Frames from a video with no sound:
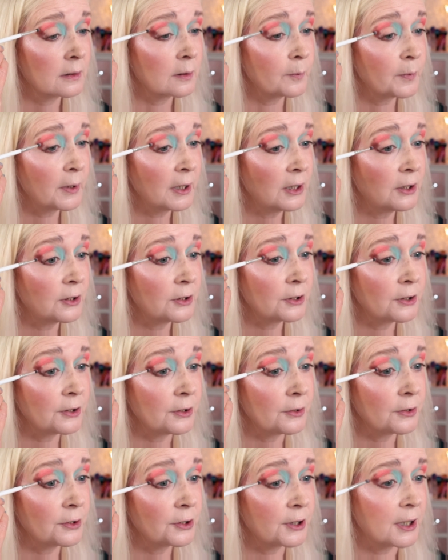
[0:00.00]
peach
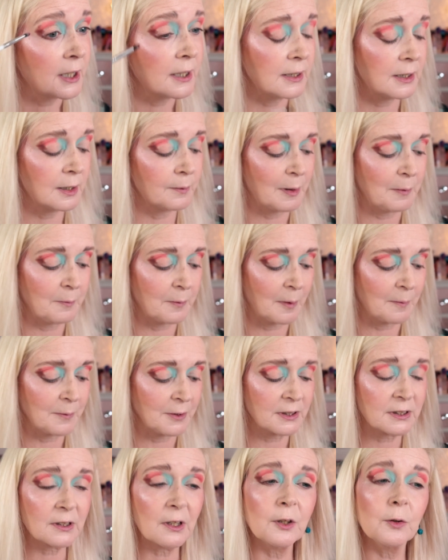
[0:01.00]
juice shade in a moment. But I'm
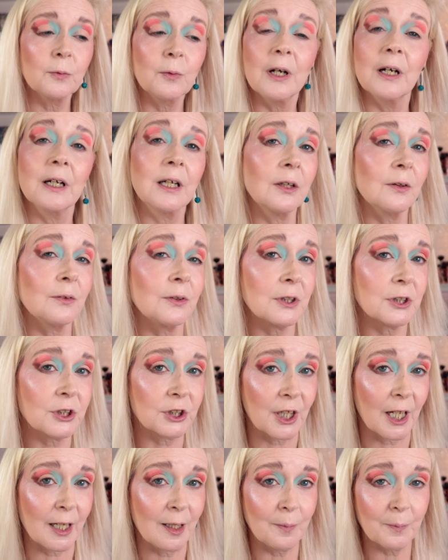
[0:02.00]
just kind of working on the
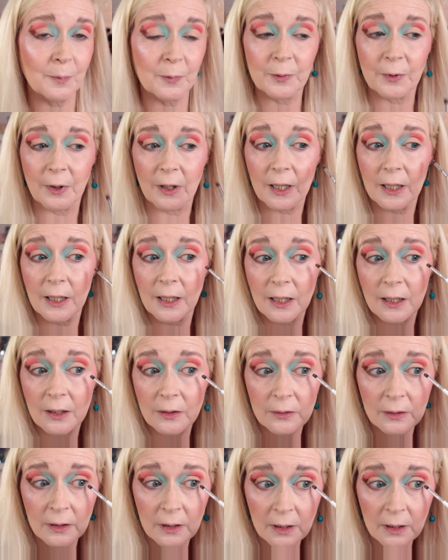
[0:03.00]
shape right now.